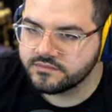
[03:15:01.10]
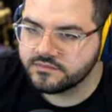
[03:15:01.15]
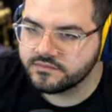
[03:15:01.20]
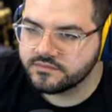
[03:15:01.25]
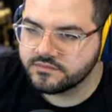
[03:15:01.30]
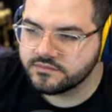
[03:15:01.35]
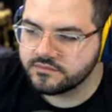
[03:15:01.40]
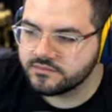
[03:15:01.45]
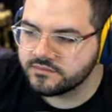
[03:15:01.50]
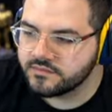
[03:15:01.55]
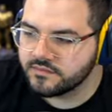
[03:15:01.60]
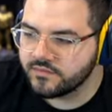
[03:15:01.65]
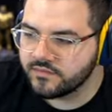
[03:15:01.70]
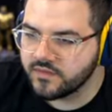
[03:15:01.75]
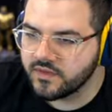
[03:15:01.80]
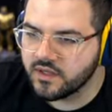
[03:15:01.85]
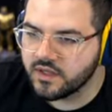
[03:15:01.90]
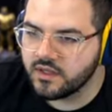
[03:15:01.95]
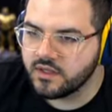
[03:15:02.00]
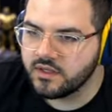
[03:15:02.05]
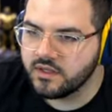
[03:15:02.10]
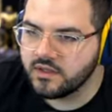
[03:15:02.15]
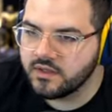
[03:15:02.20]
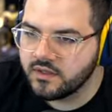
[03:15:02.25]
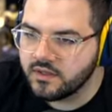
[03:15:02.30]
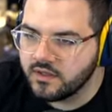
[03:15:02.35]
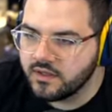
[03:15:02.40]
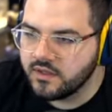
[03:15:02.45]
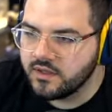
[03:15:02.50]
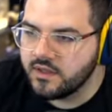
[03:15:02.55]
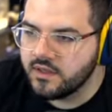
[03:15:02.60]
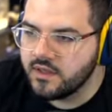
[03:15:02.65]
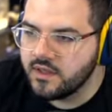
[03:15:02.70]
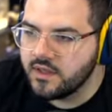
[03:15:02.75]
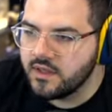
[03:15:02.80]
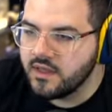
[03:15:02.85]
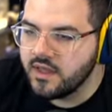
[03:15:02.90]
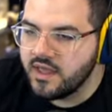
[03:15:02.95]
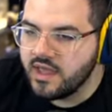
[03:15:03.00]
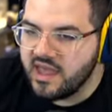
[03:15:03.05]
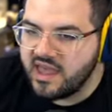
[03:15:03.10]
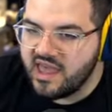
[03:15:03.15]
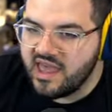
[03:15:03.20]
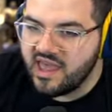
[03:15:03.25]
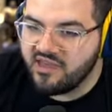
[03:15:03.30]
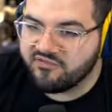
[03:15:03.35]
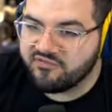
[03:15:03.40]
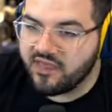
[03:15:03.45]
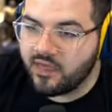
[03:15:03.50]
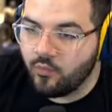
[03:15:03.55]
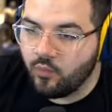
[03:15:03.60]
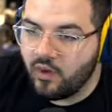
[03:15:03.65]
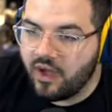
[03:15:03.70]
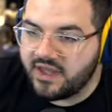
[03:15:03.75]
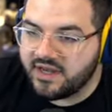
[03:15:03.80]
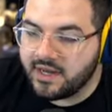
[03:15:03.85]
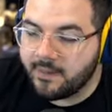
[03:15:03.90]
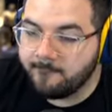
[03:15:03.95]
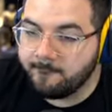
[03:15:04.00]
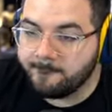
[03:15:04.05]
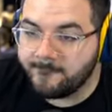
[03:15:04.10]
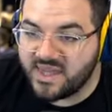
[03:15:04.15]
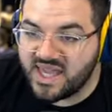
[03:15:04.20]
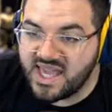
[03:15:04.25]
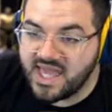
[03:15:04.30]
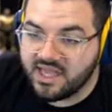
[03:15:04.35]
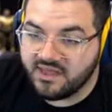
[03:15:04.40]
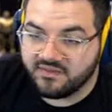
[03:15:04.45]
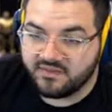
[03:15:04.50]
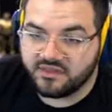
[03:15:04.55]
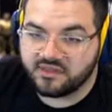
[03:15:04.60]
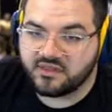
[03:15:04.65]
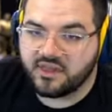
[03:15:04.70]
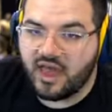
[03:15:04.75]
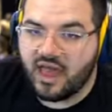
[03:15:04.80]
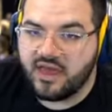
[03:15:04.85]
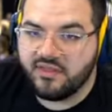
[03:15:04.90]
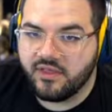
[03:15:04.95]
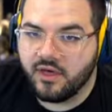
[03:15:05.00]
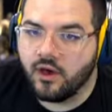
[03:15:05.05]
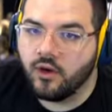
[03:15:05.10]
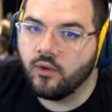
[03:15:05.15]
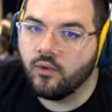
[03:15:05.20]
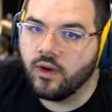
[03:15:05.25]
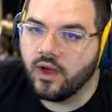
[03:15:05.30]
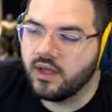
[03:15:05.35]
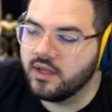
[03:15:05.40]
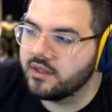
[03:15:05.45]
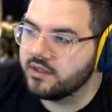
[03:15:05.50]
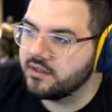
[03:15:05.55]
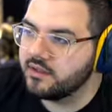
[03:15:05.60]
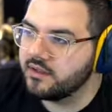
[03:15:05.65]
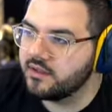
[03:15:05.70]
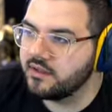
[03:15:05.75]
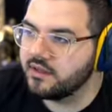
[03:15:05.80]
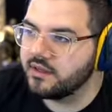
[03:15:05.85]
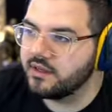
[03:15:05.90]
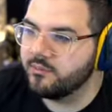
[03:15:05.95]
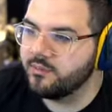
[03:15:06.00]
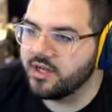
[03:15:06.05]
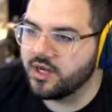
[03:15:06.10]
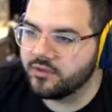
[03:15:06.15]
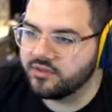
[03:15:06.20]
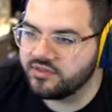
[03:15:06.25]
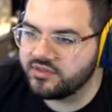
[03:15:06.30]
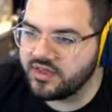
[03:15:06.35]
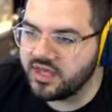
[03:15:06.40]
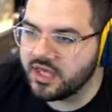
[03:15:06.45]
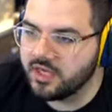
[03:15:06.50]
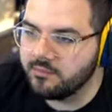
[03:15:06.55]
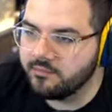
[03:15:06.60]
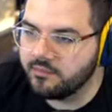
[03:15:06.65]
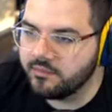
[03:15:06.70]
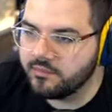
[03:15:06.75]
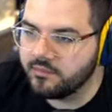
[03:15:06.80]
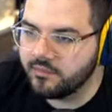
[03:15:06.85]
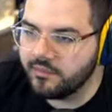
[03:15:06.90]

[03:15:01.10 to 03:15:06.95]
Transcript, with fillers: I will kill them with a bow. If they wind up being in the sky, though, we don't see them.